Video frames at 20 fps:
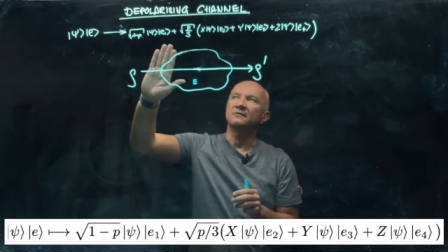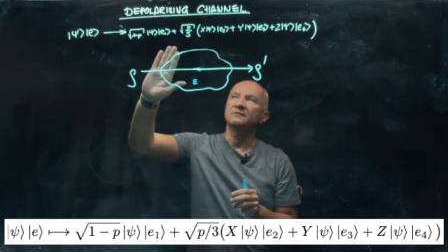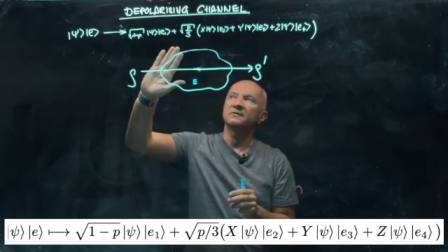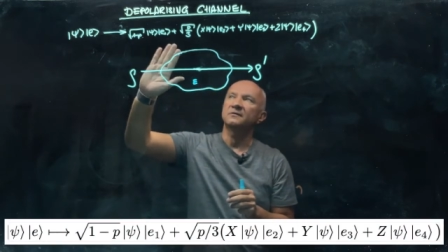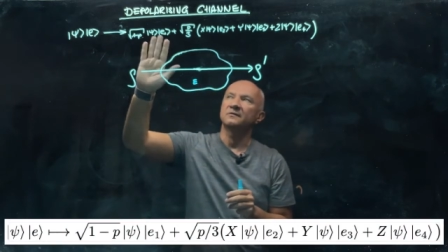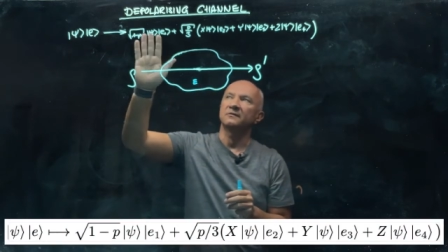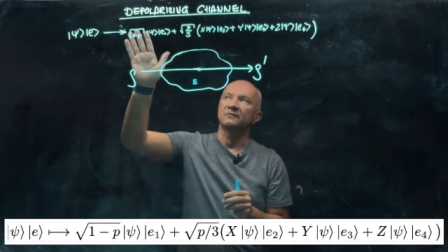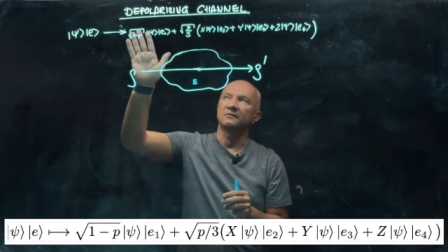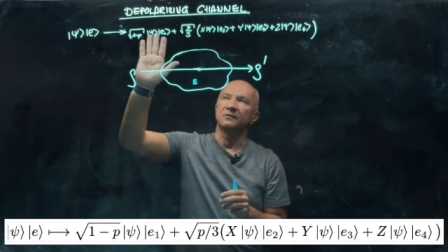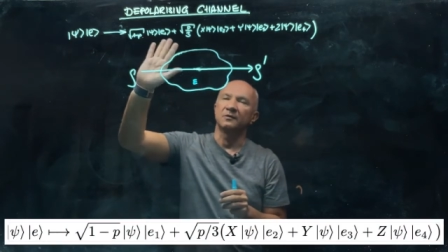
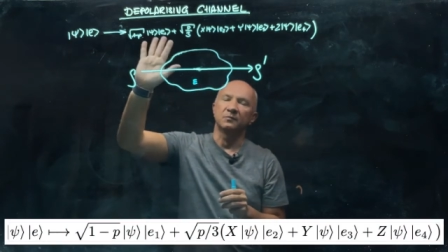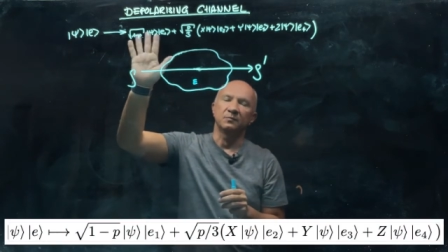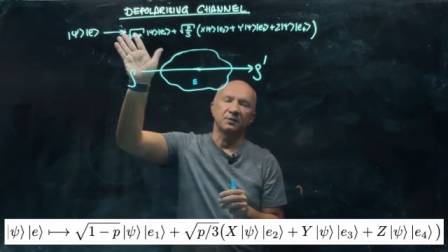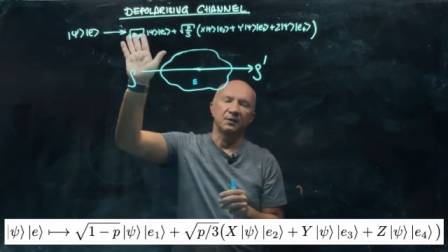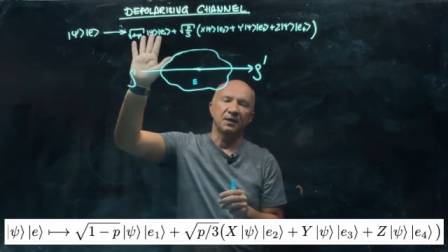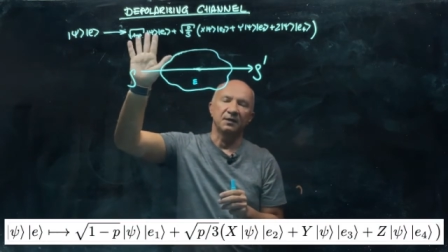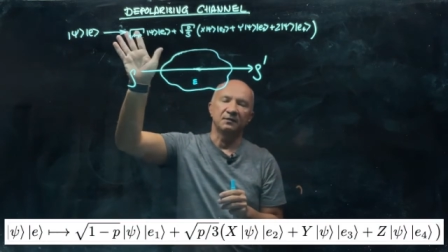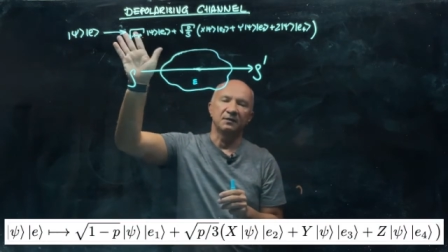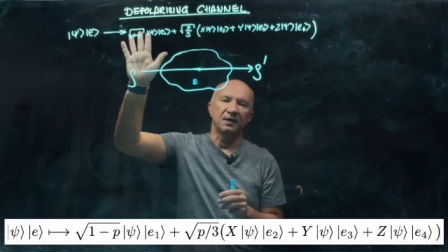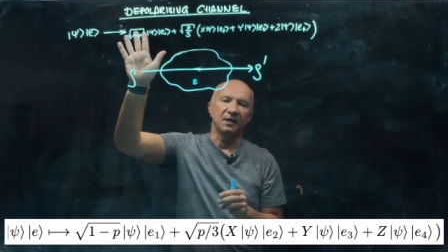so you
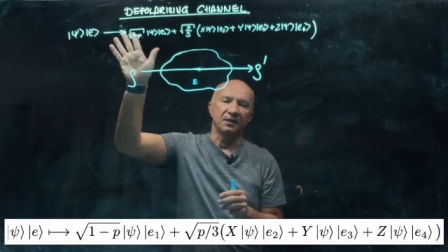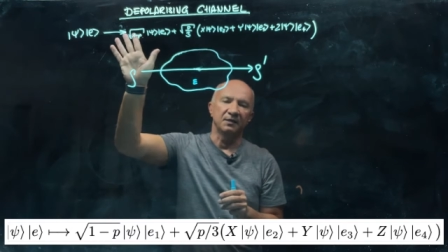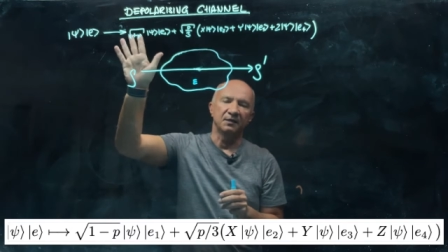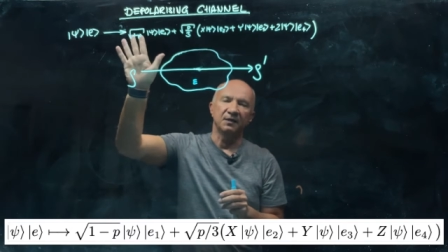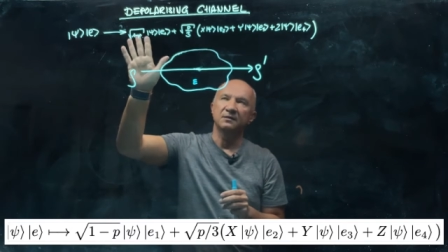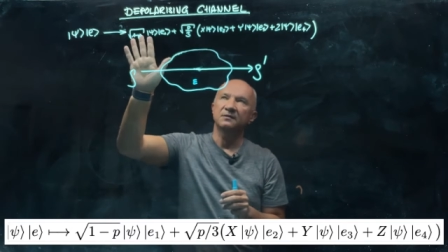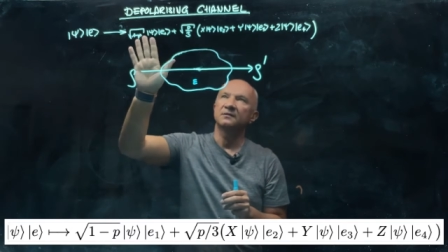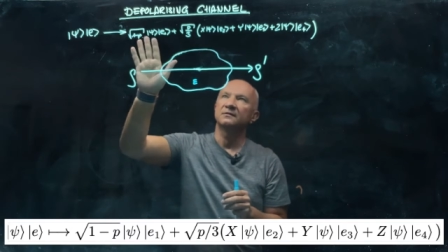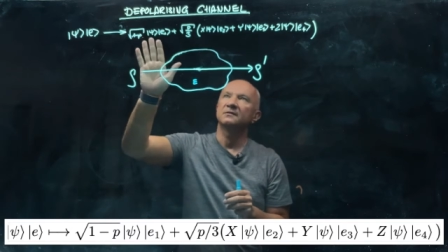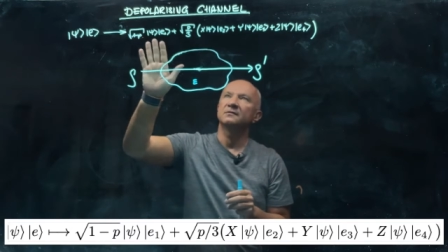apply the
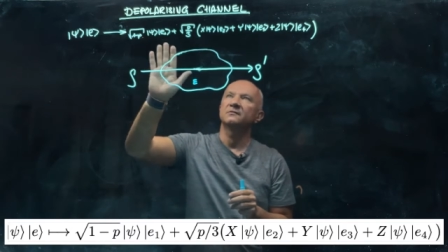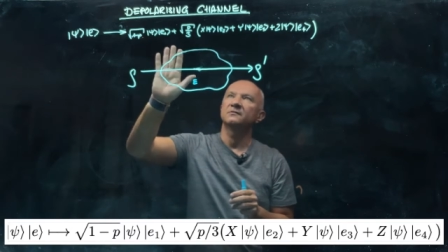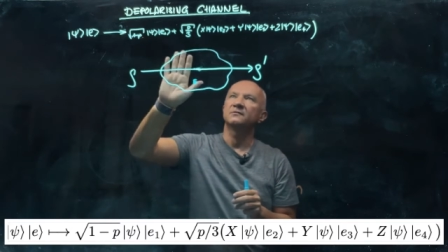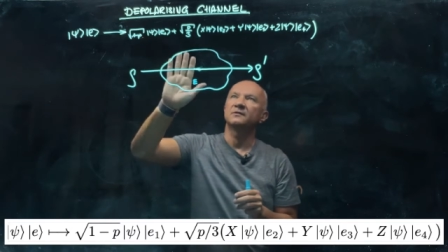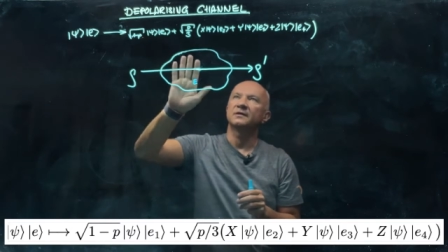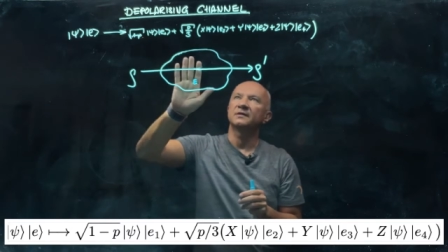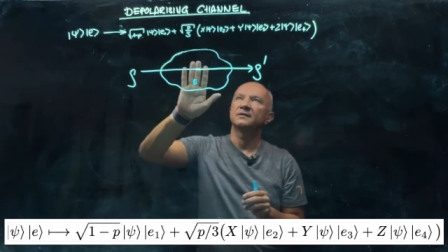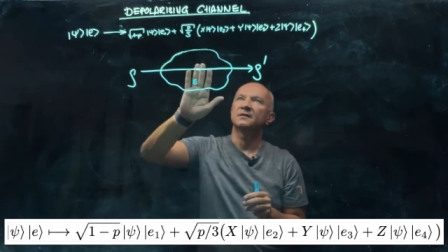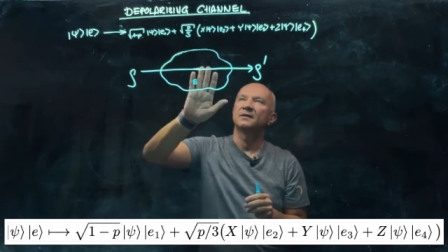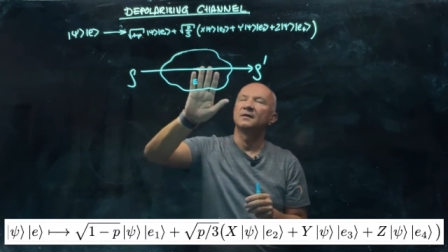identity to
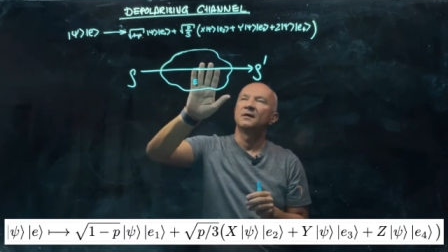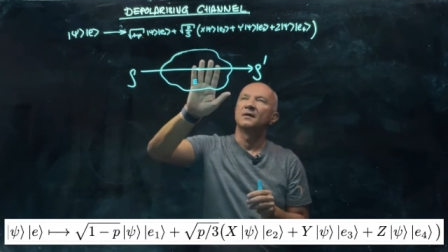it,